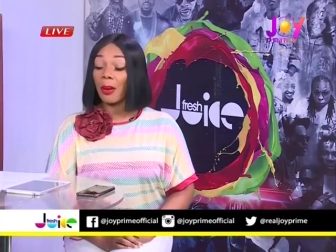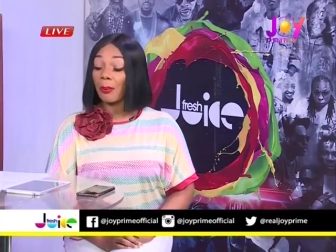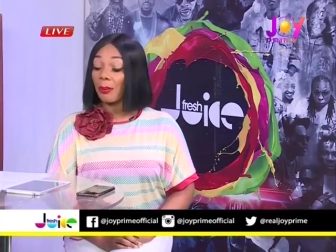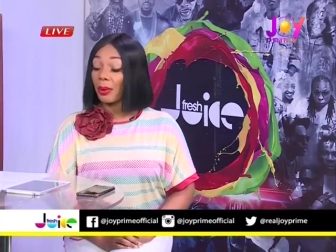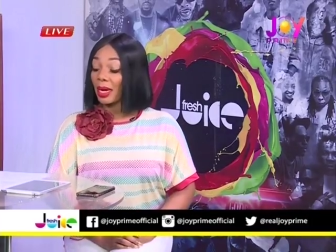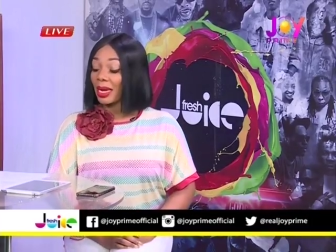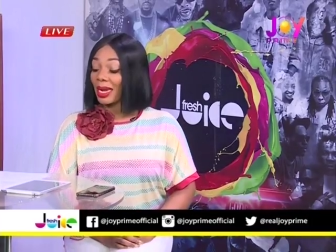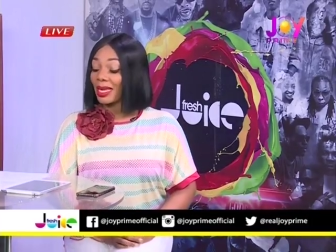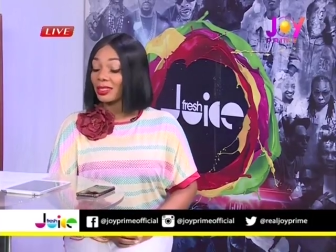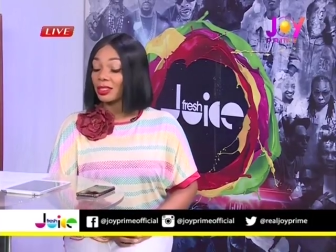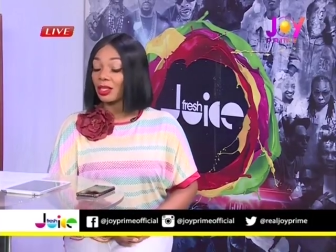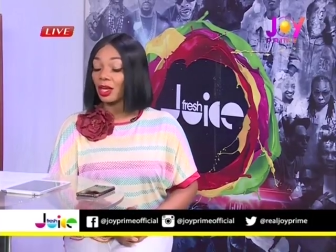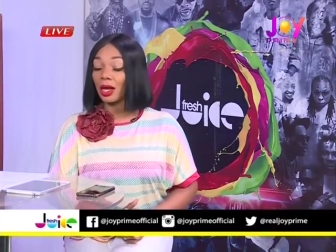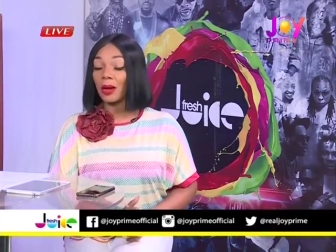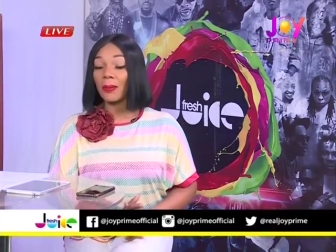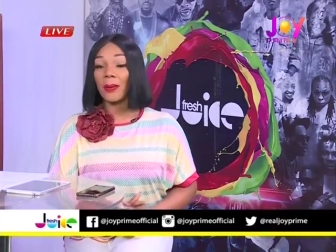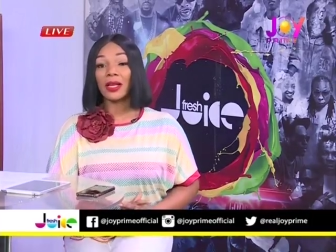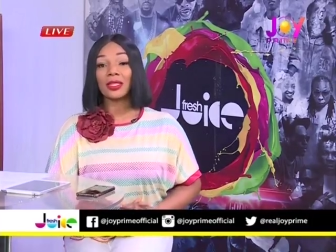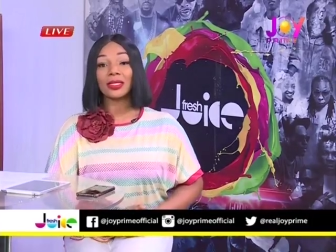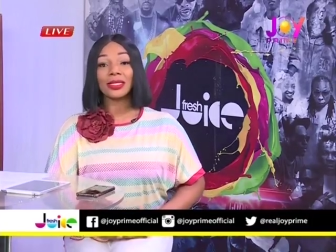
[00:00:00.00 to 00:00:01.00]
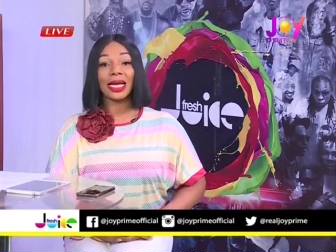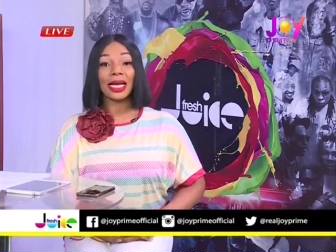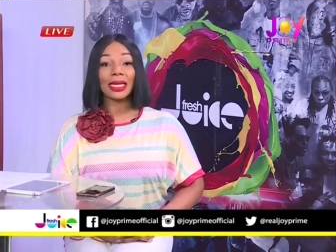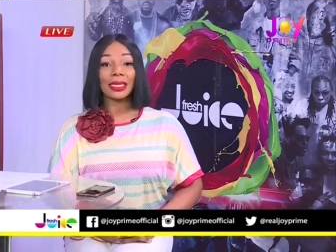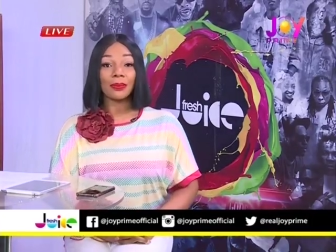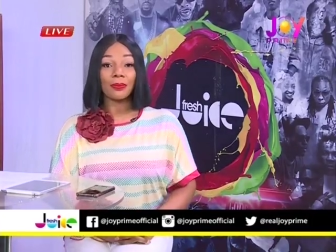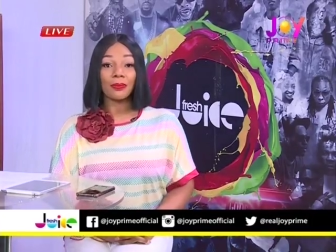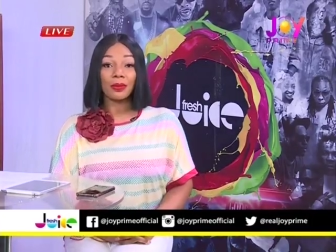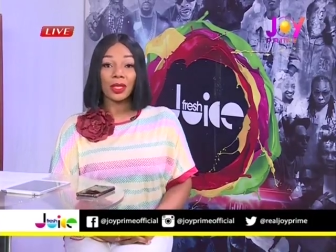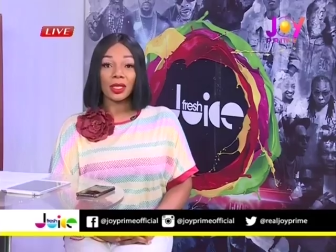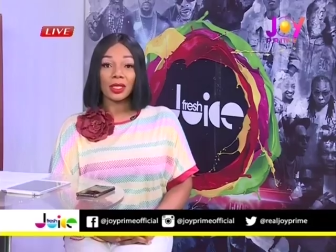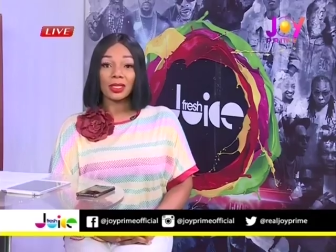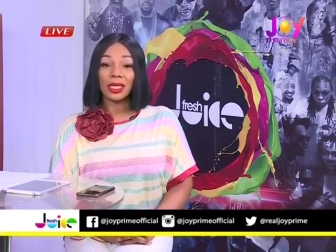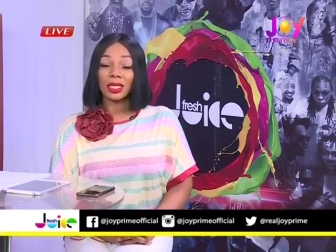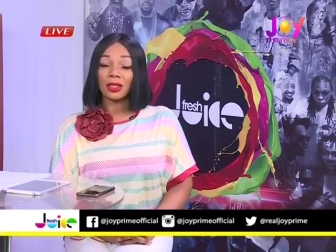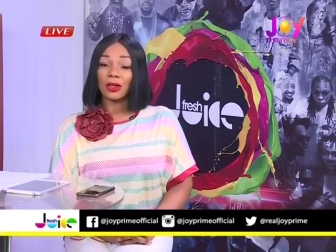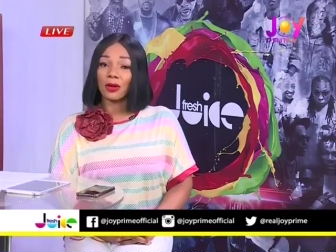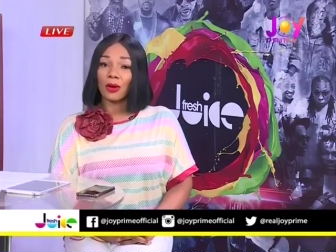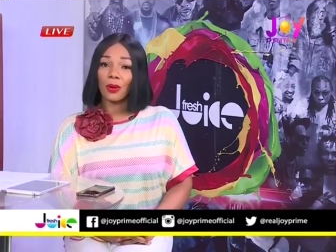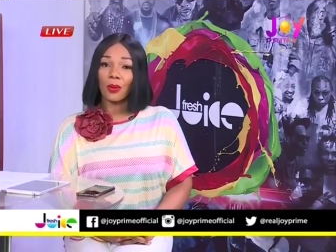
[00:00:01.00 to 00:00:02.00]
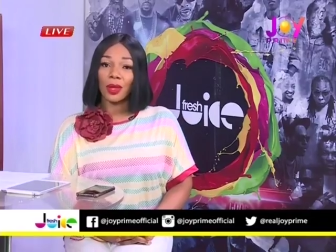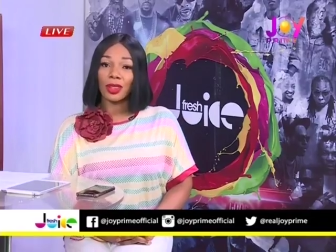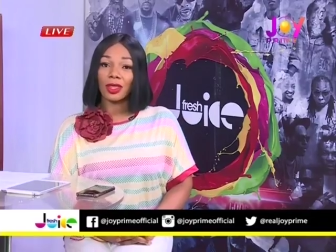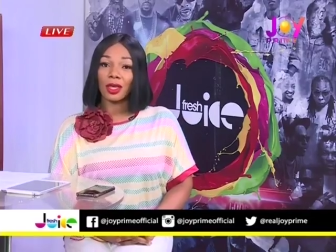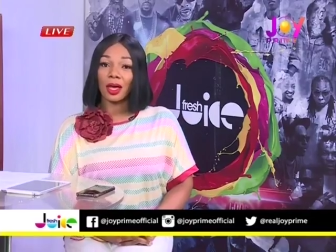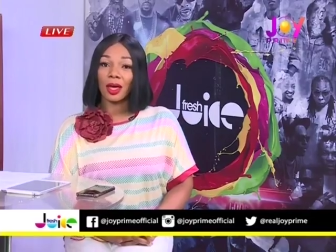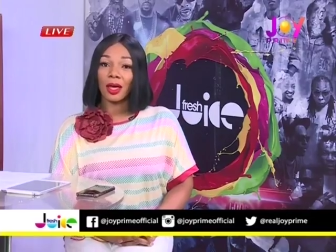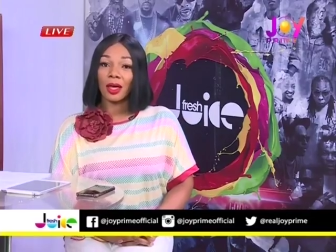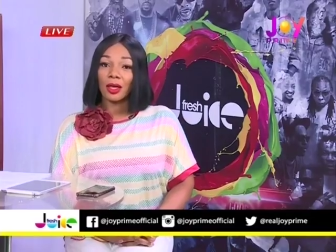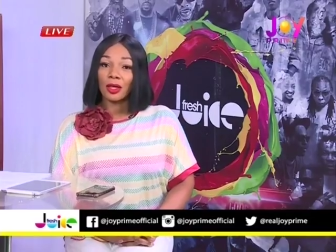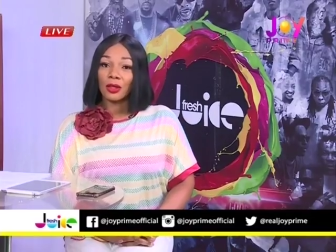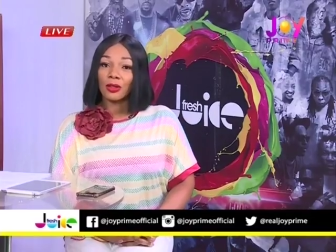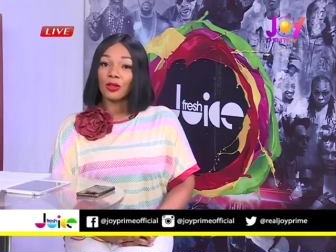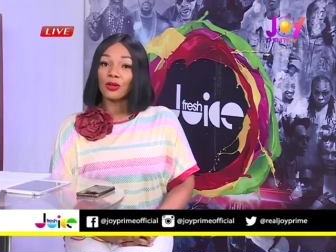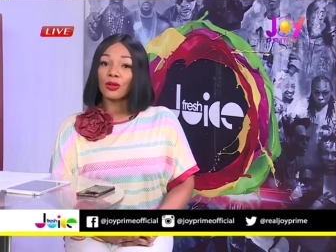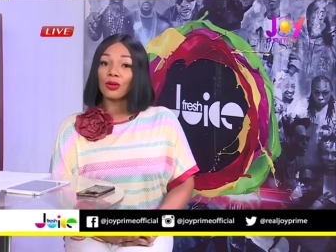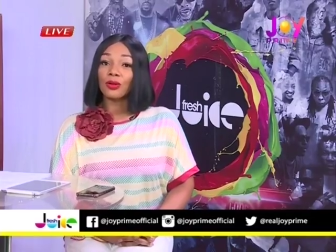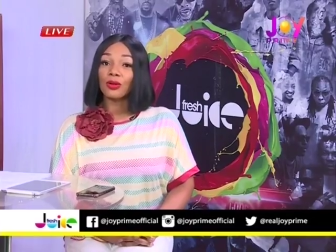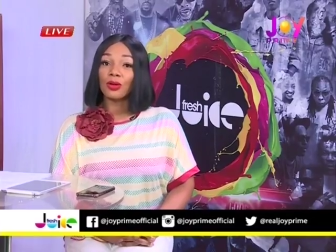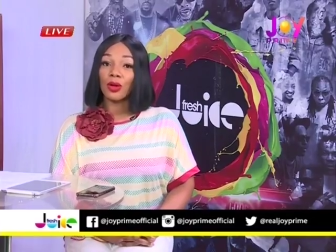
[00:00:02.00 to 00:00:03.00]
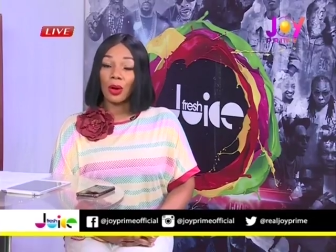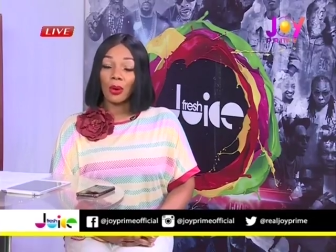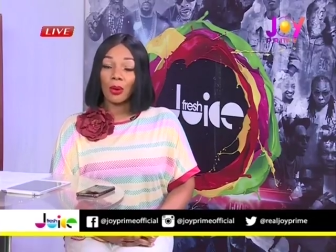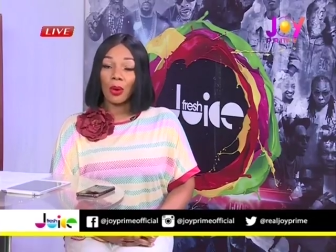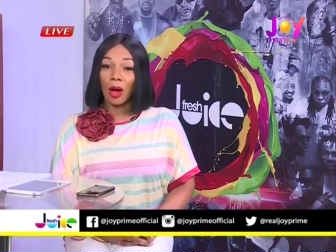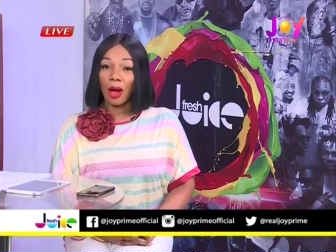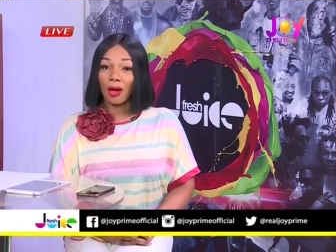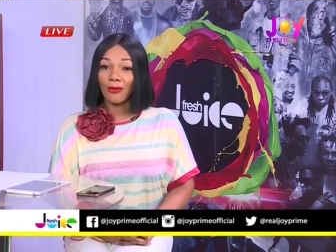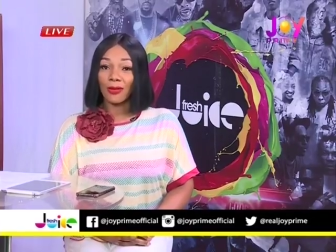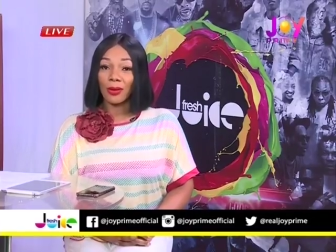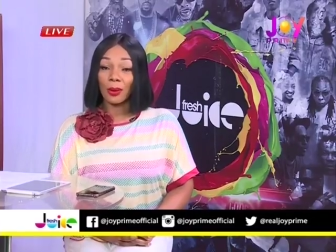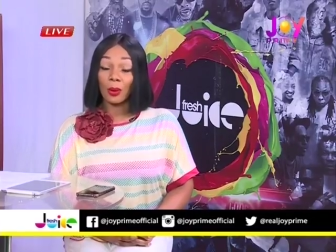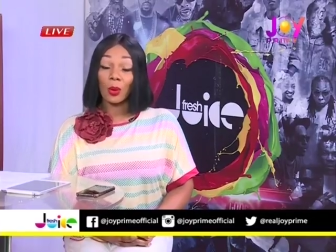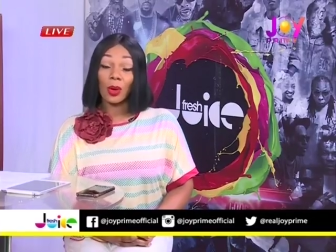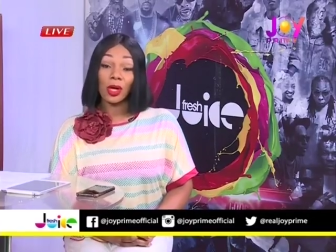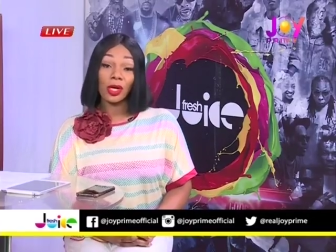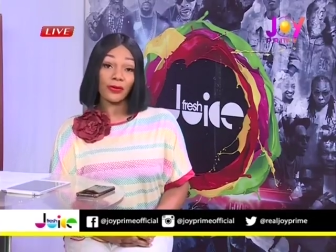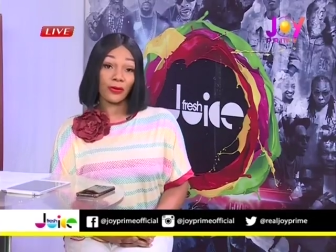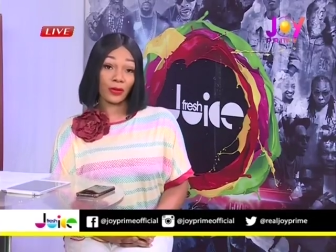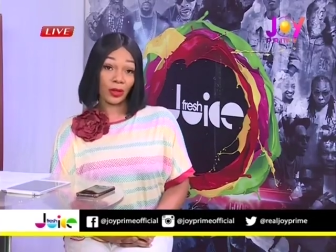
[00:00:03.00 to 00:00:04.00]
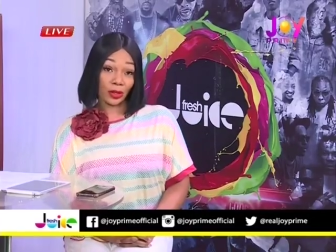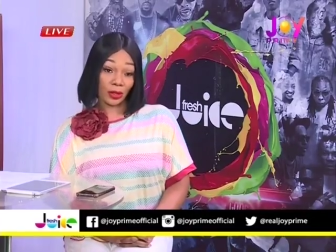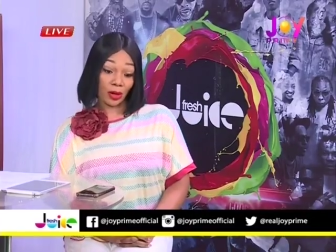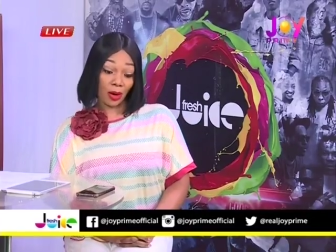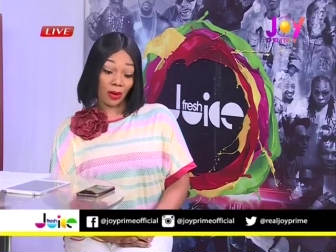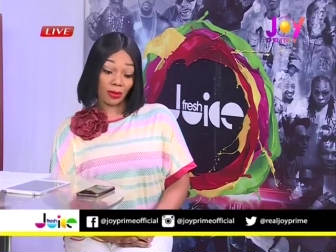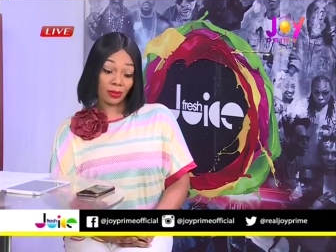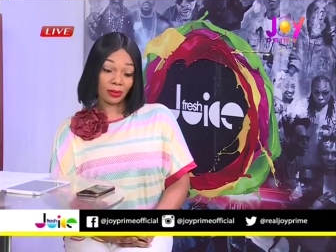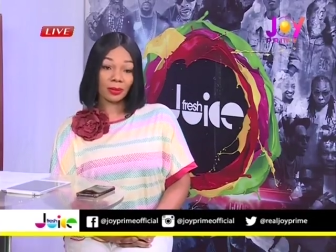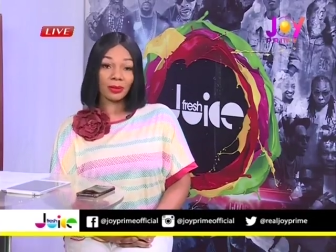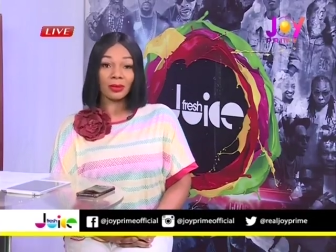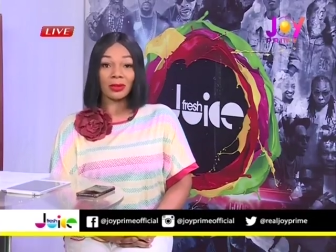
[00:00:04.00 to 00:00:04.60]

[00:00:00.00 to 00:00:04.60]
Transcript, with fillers: But let's talk about Danny Beatz. I don't know whether you know often. Well, if you don't,